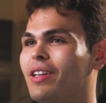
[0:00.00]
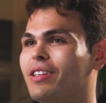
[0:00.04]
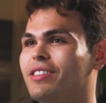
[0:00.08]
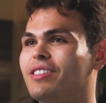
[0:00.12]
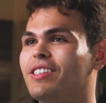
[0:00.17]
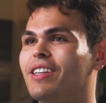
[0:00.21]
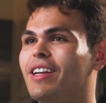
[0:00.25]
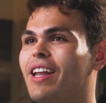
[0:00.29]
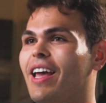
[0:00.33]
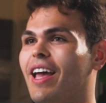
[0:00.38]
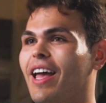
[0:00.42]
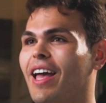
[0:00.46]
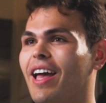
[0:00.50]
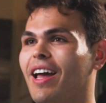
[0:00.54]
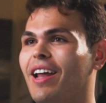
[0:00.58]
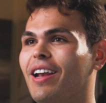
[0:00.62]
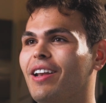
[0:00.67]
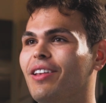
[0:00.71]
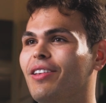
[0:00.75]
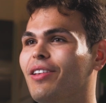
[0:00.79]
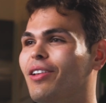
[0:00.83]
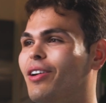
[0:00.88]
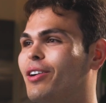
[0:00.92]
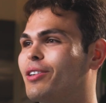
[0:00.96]

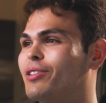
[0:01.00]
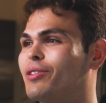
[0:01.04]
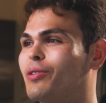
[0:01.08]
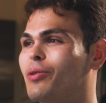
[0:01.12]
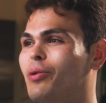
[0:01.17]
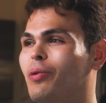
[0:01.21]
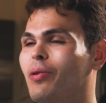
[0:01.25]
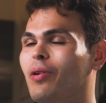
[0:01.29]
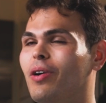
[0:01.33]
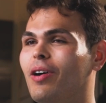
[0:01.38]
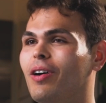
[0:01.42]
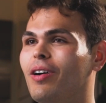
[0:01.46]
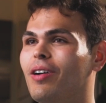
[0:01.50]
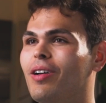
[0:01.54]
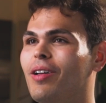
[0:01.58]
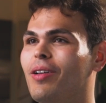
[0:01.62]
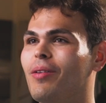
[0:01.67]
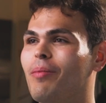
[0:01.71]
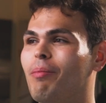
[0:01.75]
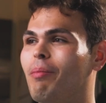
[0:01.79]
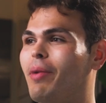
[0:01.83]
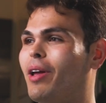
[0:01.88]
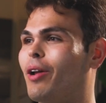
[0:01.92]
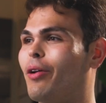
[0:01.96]
Sedan, looked cool,
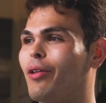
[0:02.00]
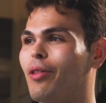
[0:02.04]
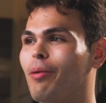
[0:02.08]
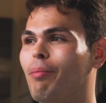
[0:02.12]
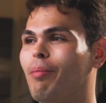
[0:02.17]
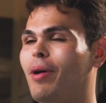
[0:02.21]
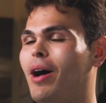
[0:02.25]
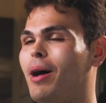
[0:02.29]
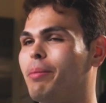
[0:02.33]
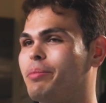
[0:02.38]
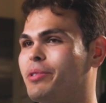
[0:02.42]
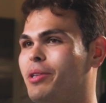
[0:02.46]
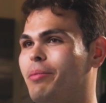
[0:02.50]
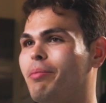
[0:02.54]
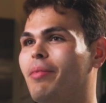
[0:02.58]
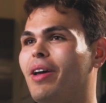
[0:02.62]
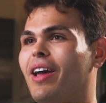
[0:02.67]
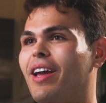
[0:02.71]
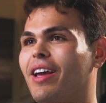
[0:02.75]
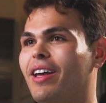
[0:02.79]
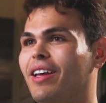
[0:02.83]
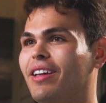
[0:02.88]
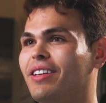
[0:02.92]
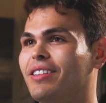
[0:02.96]
made all the pops and
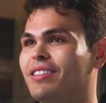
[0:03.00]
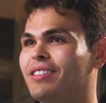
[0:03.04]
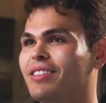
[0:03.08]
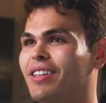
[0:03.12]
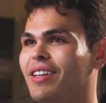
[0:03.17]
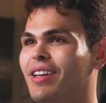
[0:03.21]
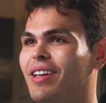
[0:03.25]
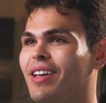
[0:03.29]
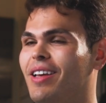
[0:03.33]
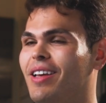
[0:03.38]
bangs.